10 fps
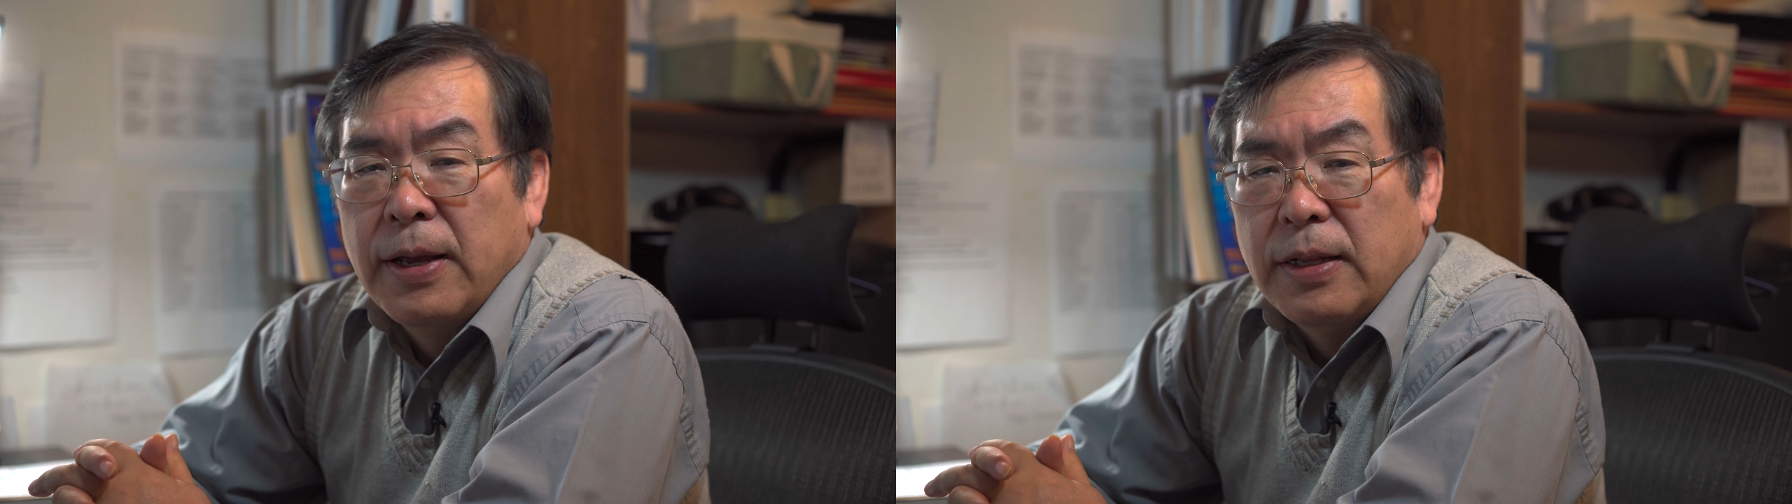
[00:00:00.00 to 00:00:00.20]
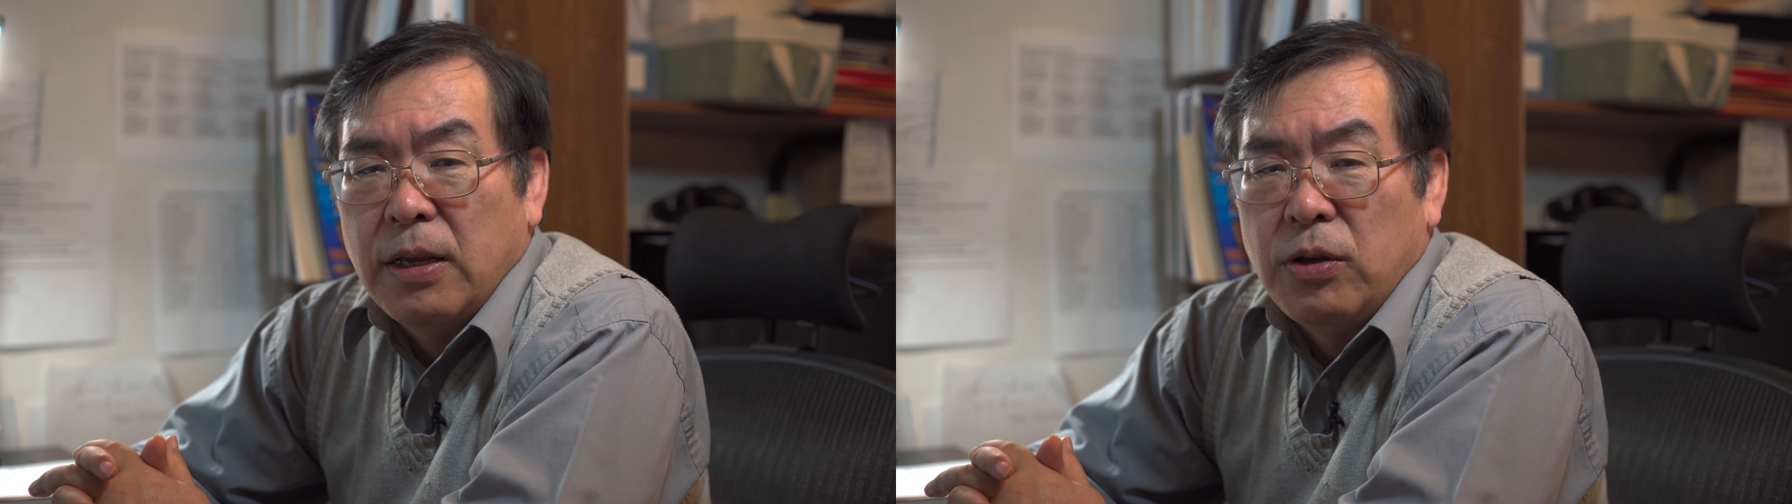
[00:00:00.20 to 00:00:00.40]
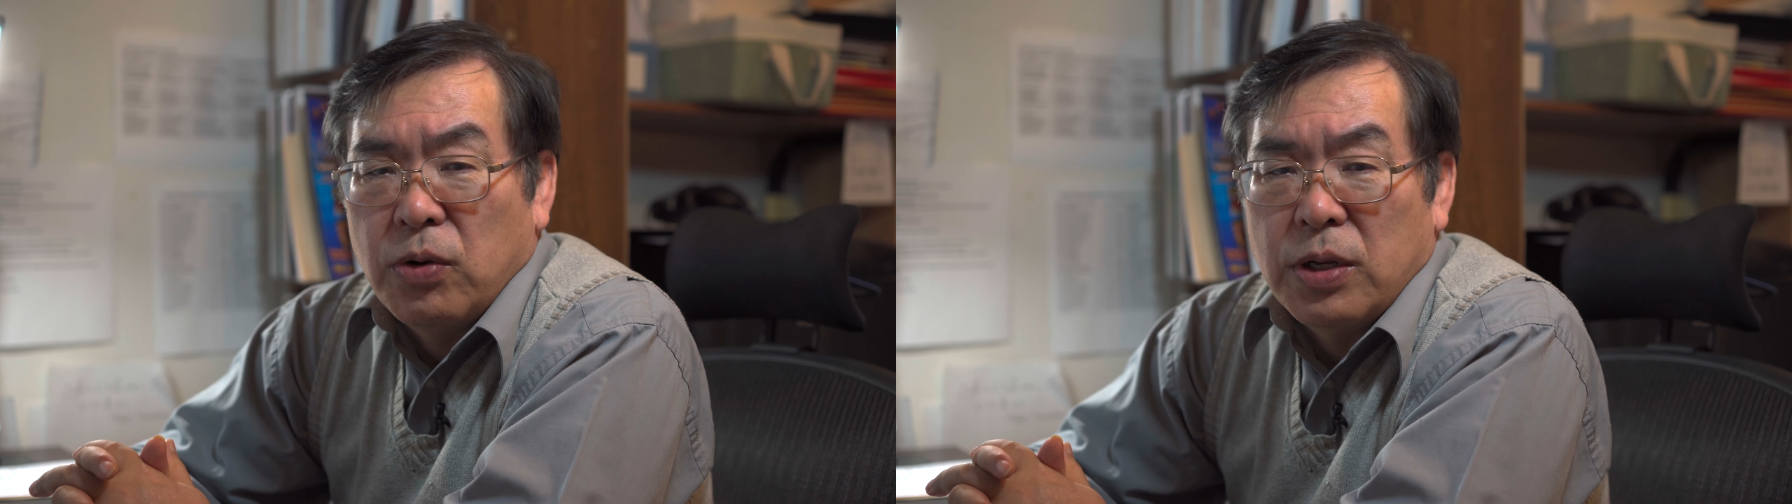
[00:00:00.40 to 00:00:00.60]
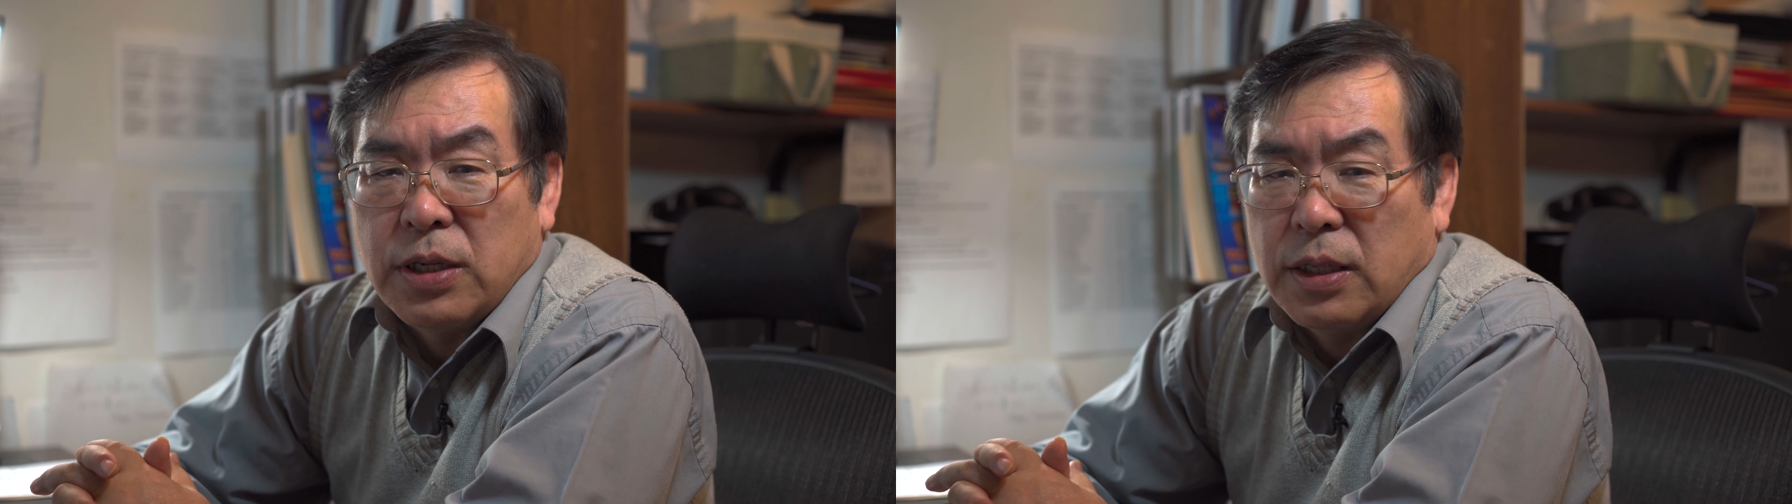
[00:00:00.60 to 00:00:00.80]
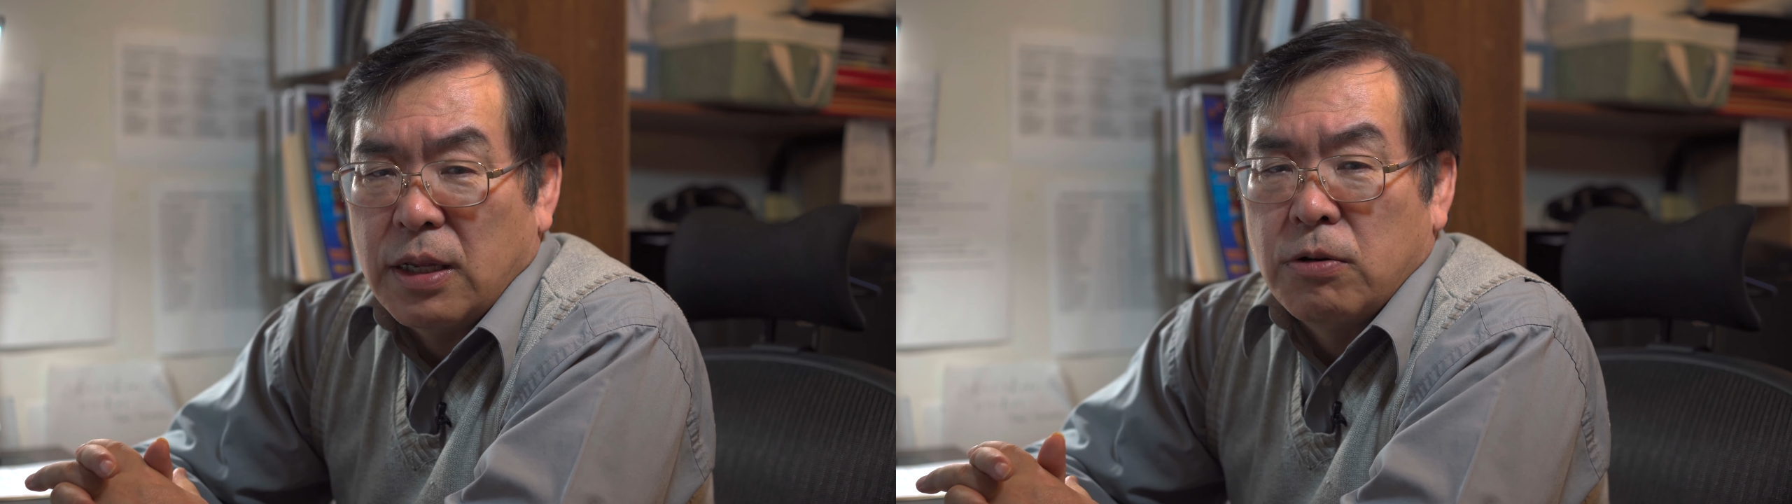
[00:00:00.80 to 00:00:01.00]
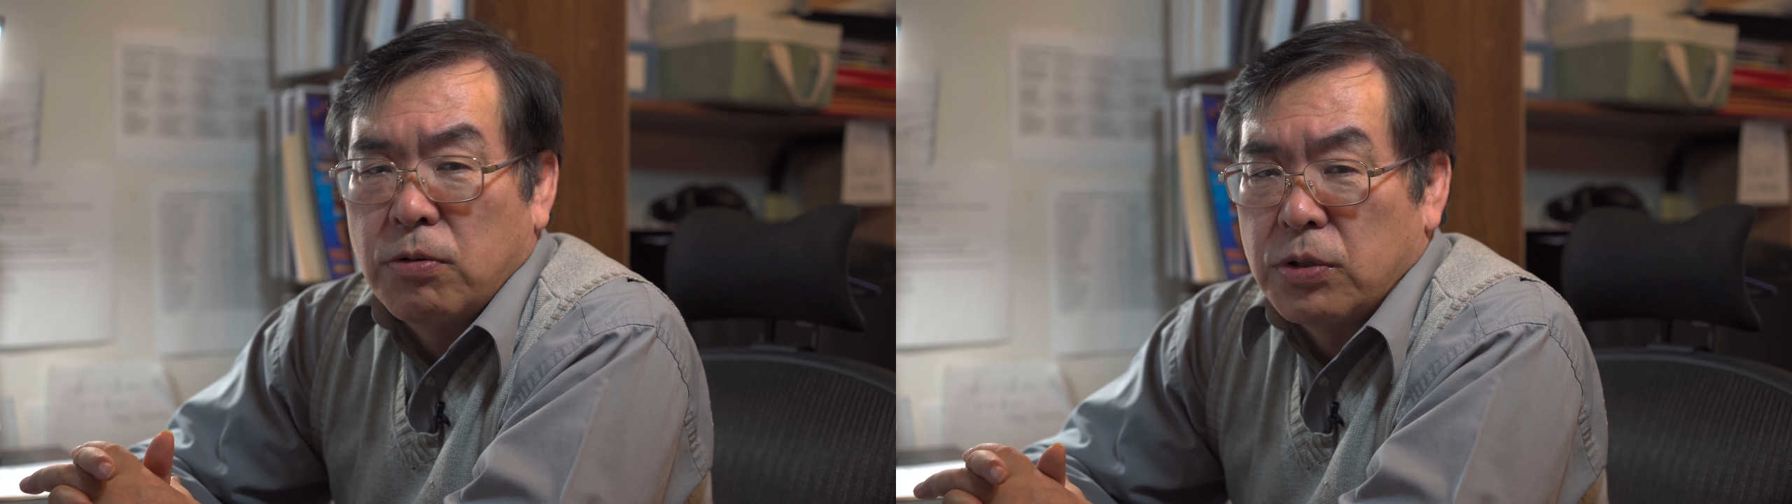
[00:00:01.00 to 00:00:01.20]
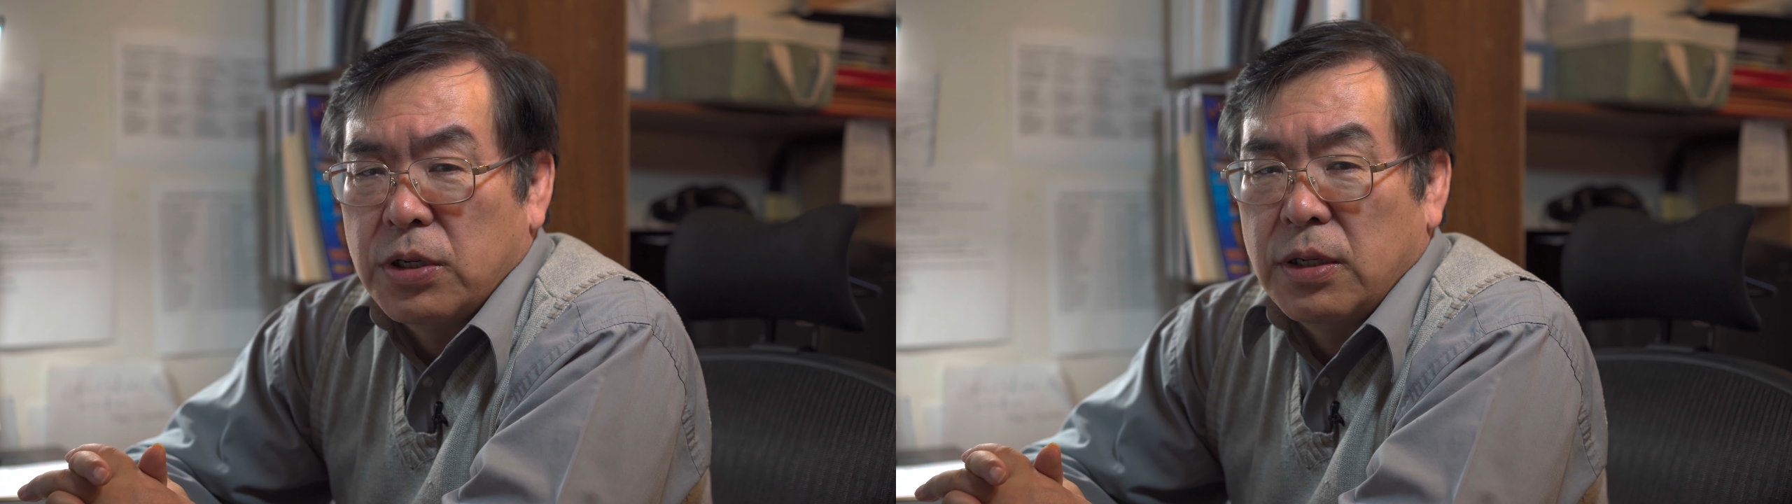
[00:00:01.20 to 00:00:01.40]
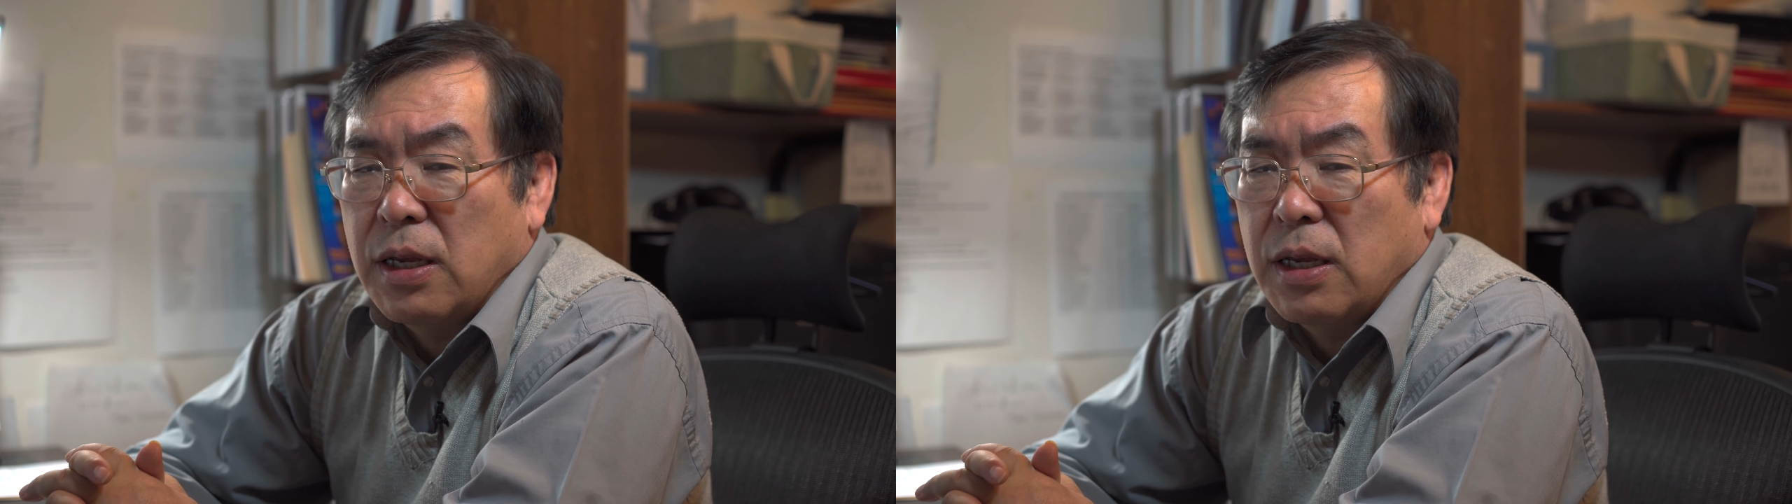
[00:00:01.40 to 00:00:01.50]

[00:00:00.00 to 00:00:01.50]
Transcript: Then you're going to set the closing